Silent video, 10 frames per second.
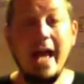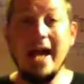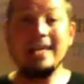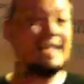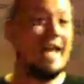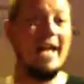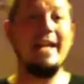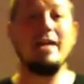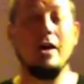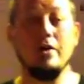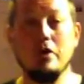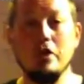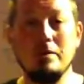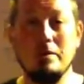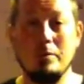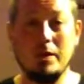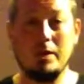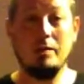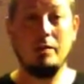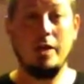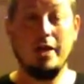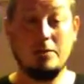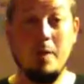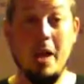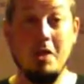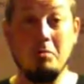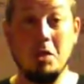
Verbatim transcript: as any other human being has been.